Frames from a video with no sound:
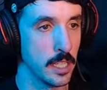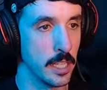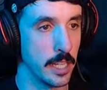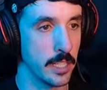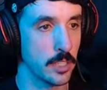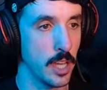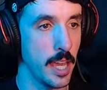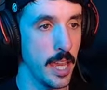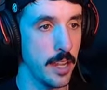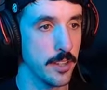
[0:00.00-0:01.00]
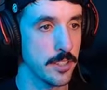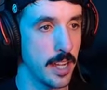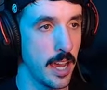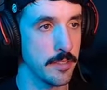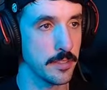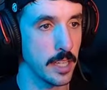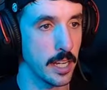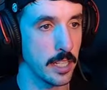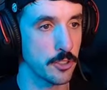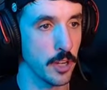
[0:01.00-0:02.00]
And I say, hey, here's a knife.
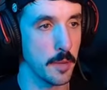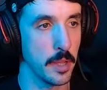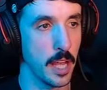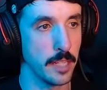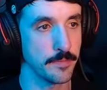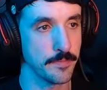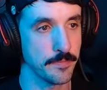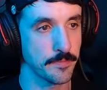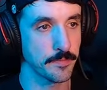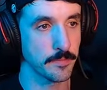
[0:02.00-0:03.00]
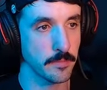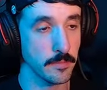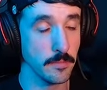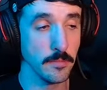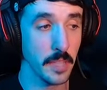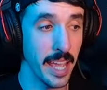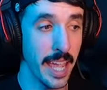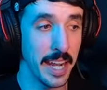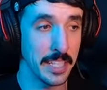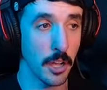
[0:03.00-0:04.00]
And I scream a lot
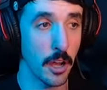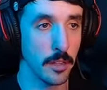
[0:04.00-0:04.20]
and it's